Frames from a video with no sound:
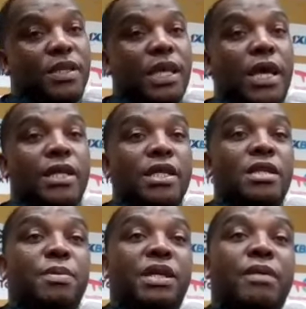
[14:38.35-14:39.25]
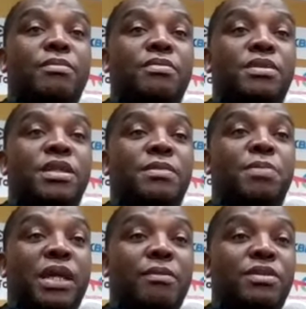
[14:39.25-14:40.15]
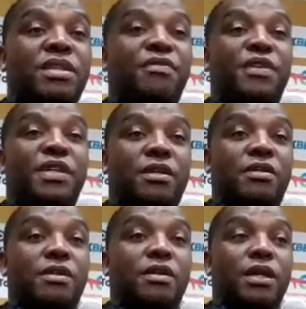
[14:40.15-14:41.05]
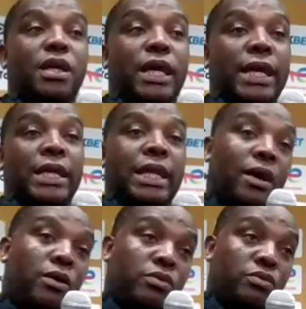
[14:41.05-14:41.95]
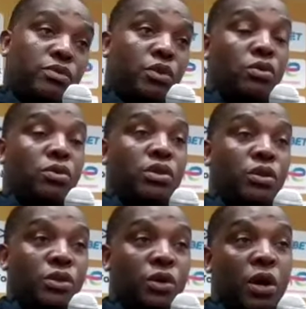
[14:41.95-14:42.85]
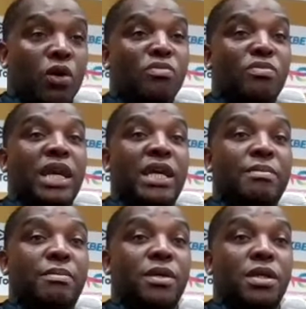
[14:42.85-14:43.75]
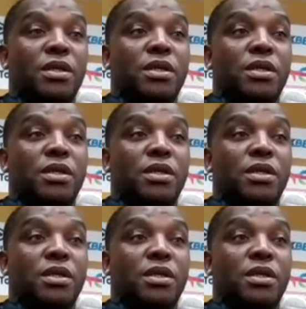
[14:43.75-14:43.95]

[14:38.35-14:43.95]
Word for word: Yeah, then it becomes it becomes difficult. And now your your, your home game,